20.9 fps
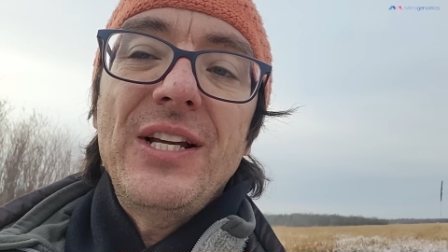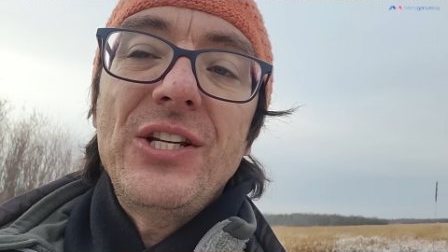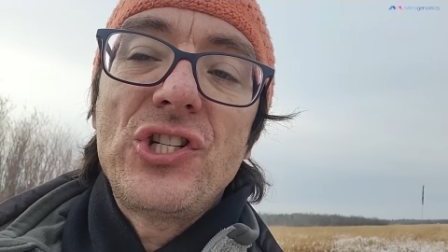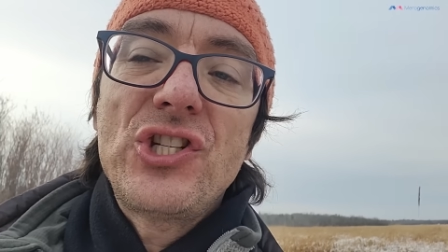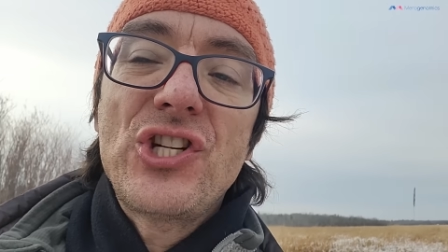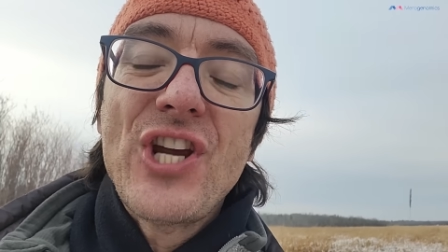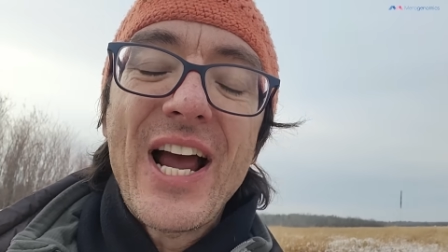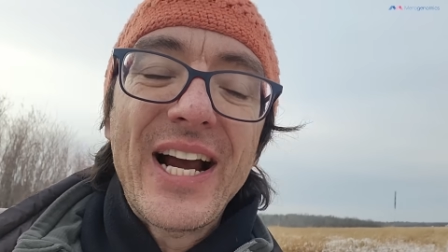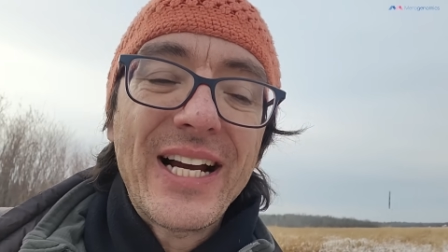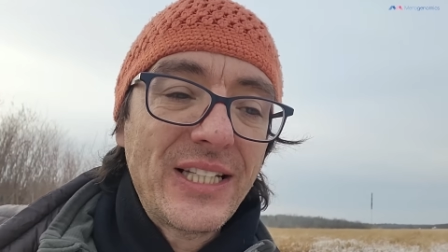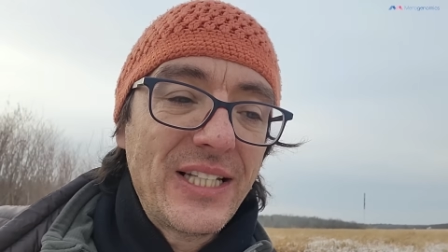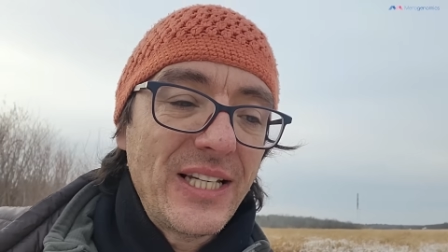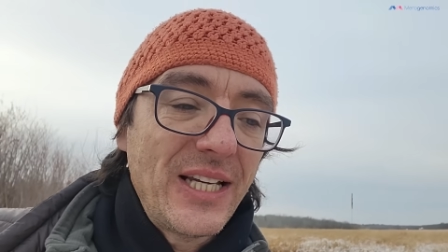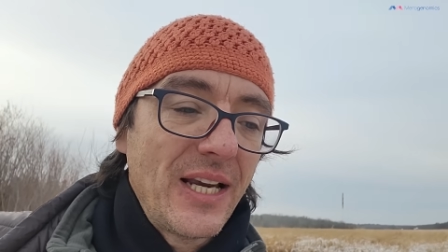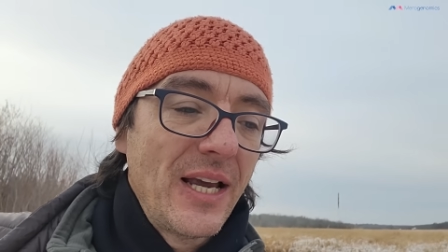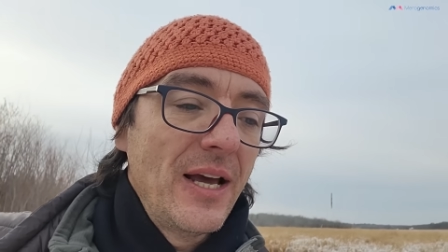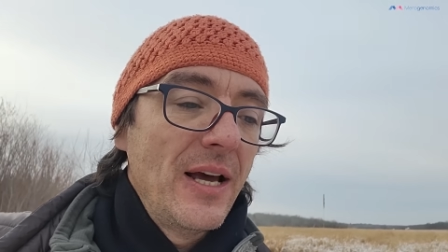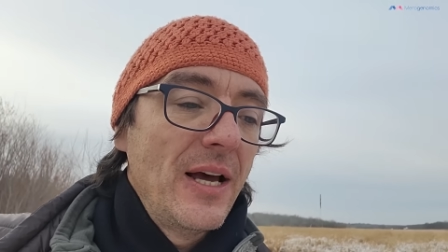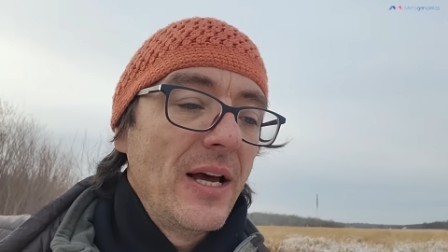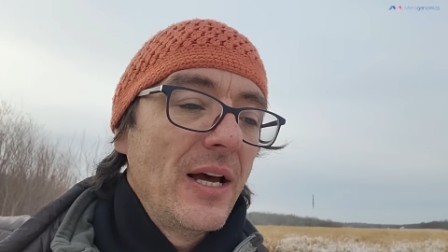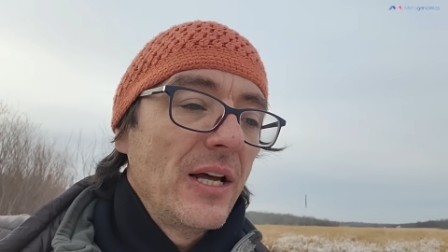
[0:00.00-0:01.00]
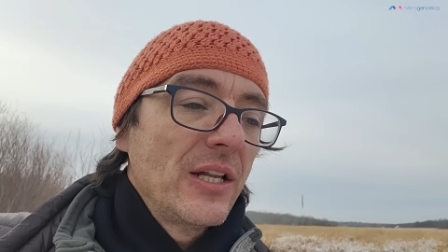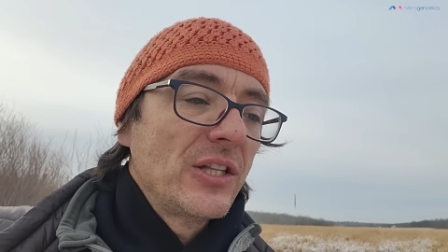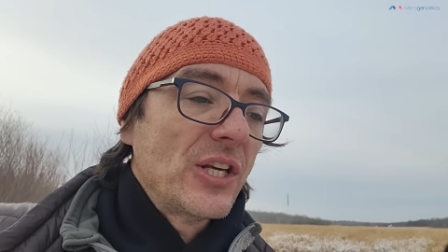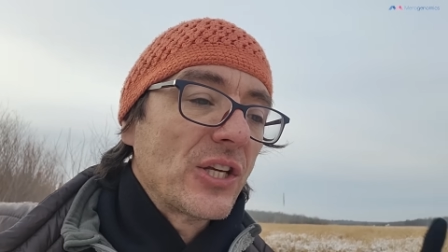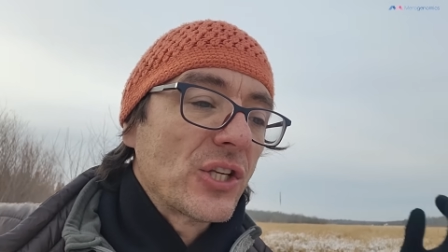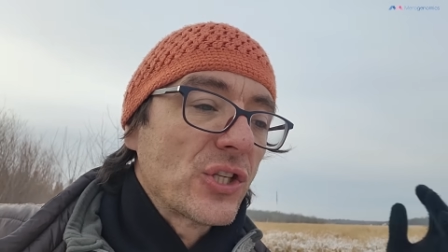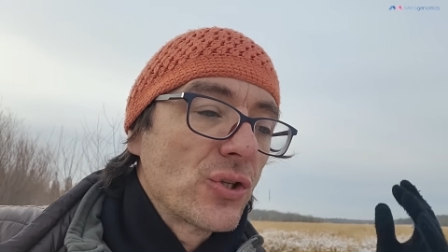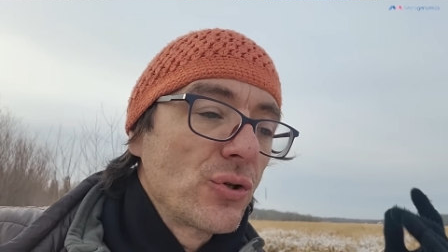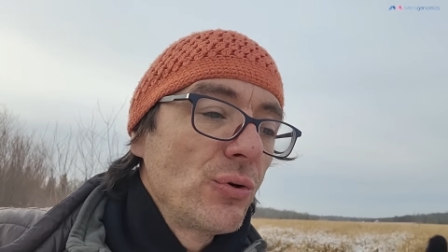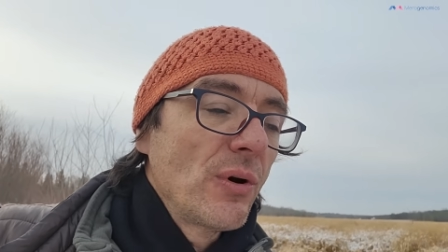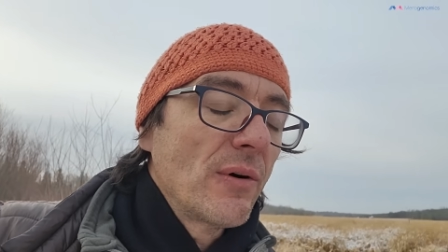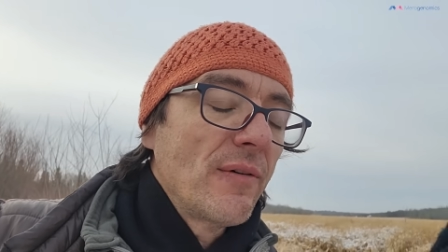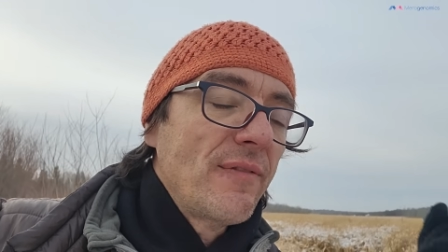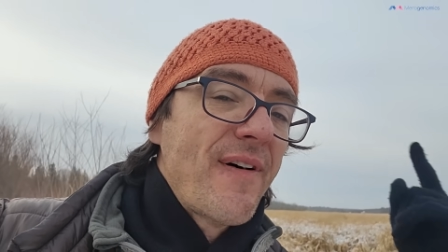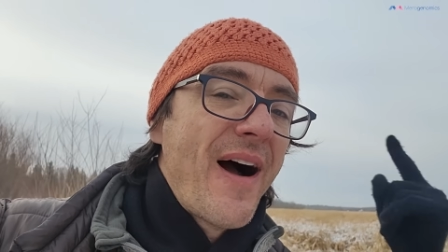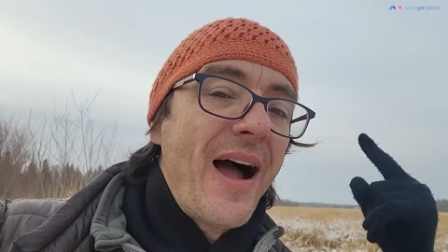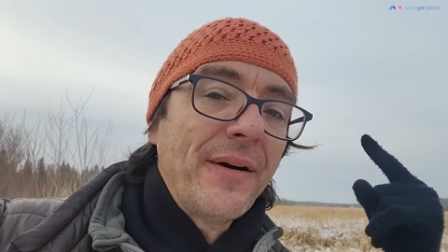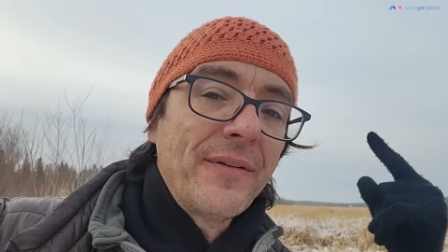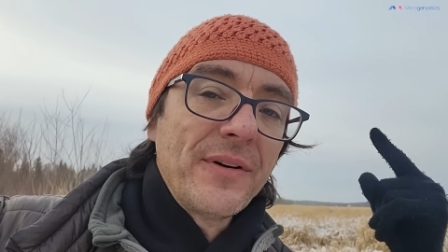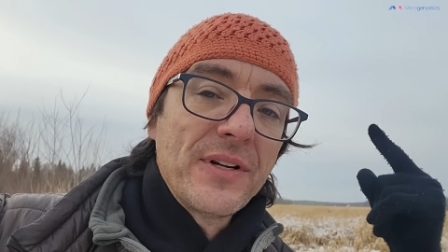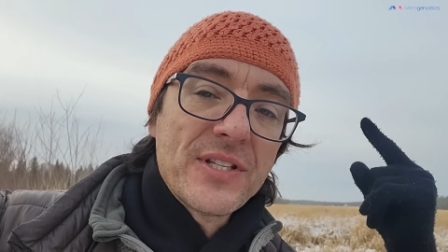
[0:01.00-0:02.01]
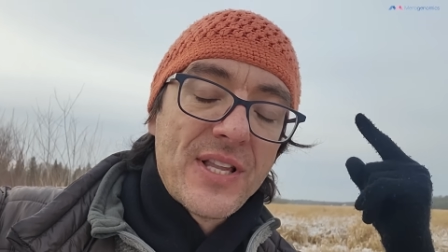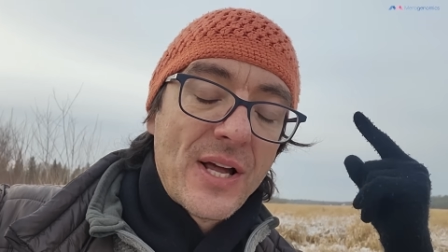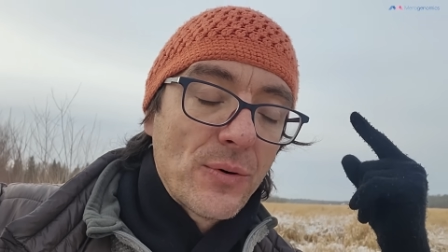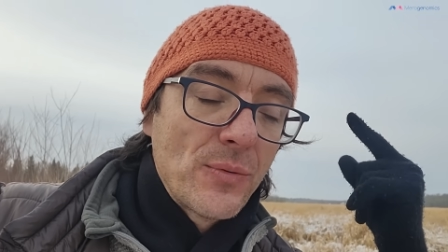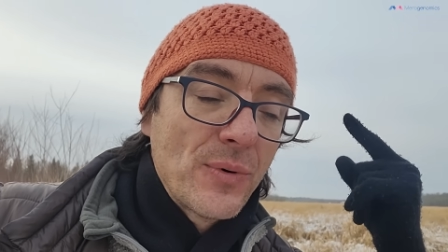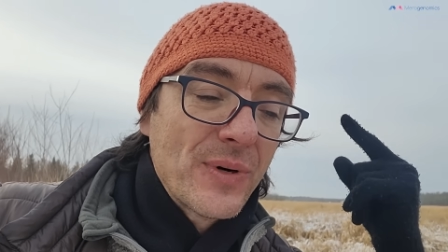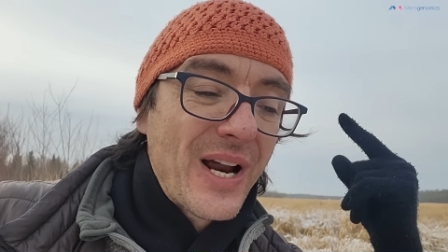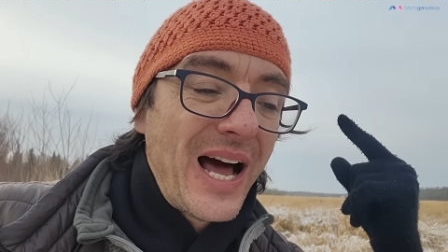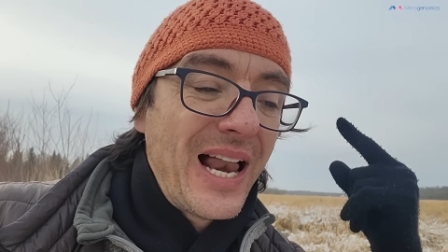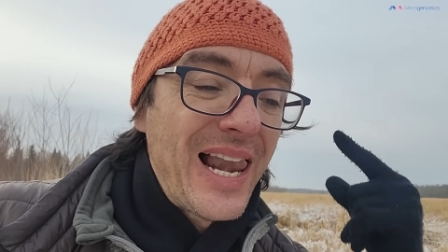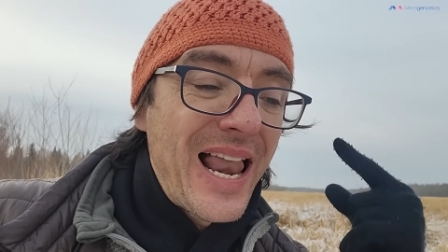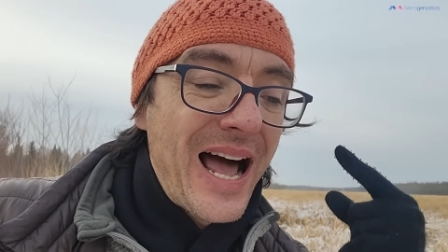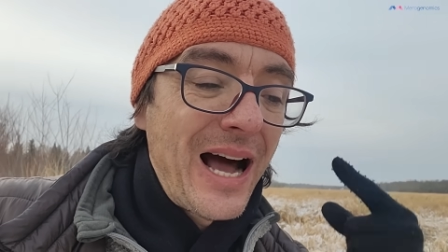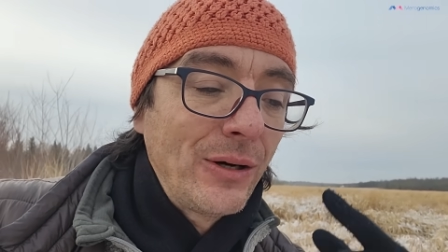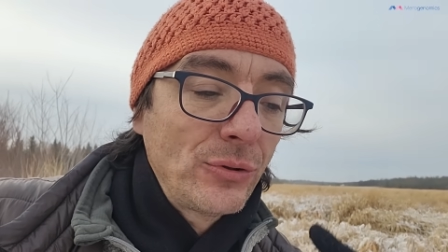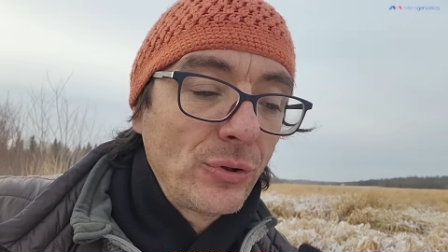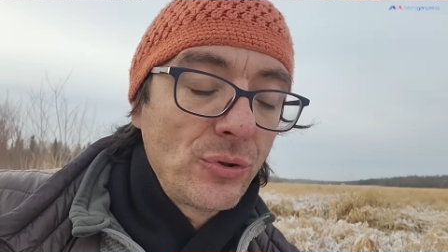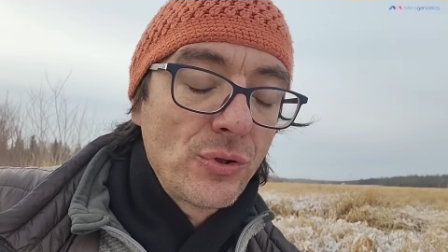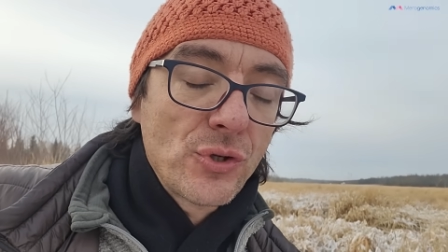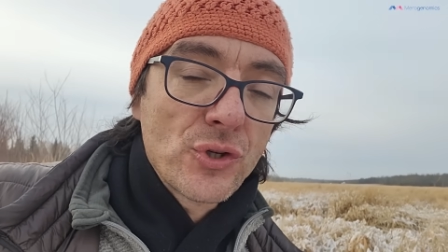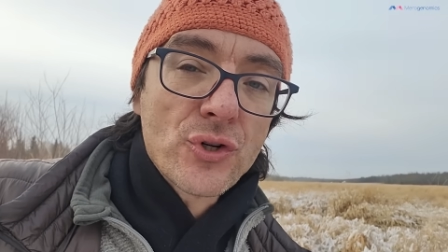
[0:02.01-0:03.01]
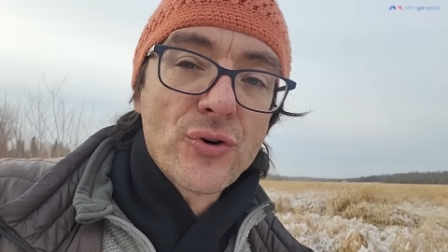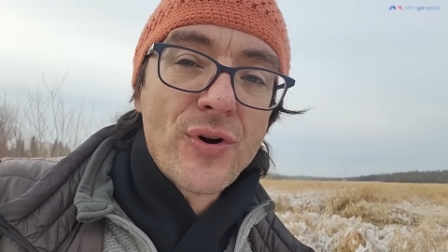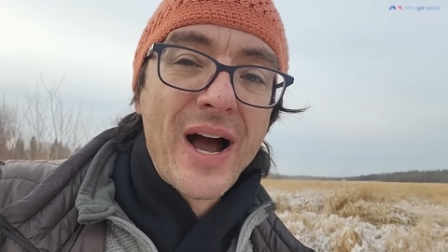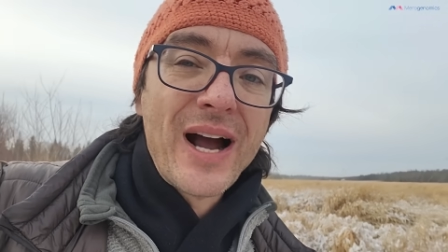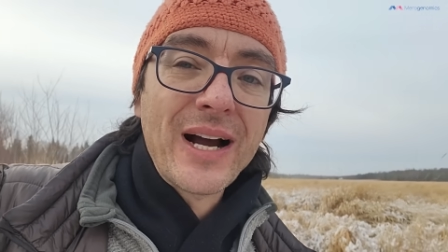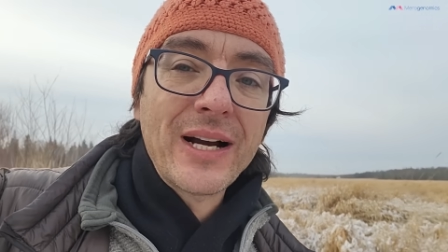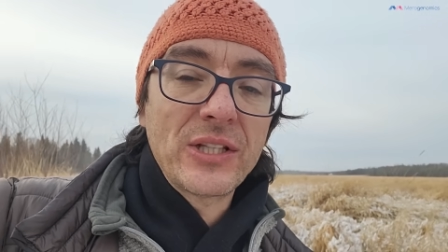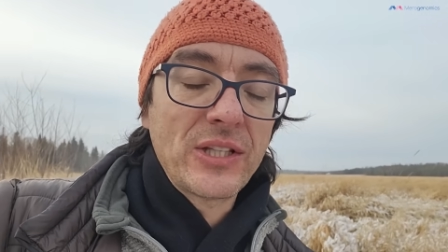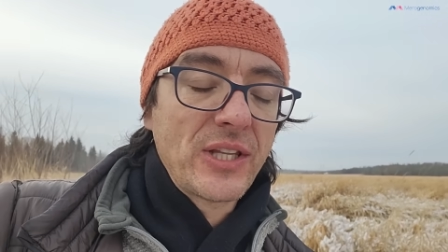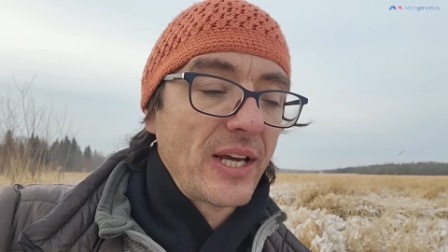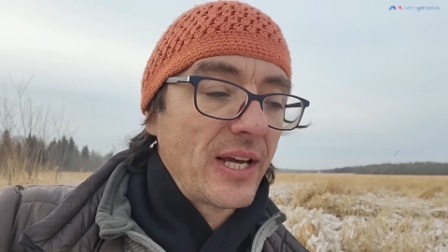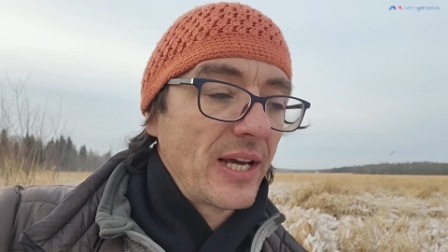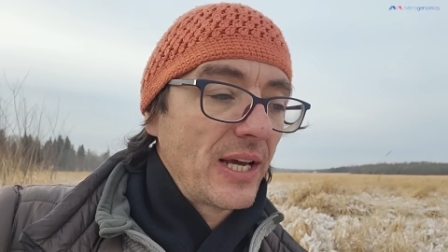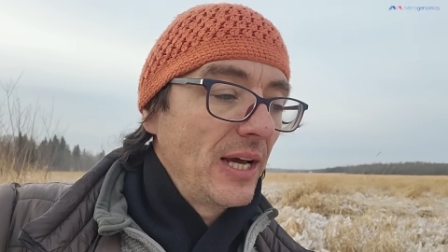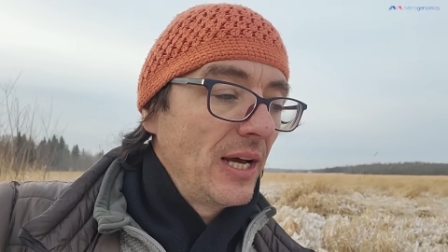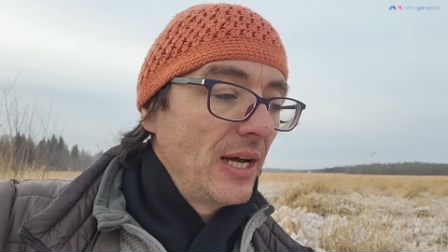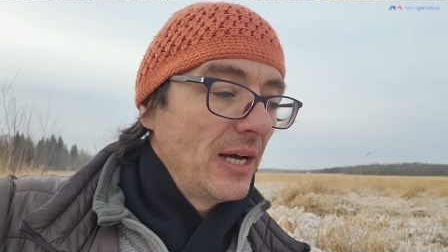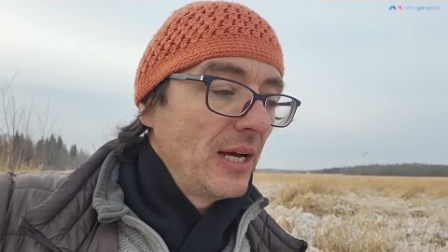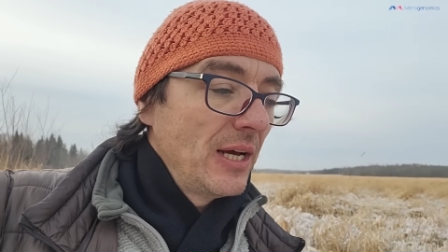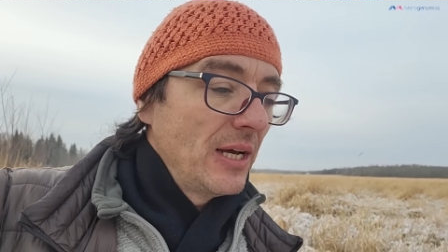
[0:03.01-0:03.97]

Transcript: injecting the pseudovirus that would allow to track the,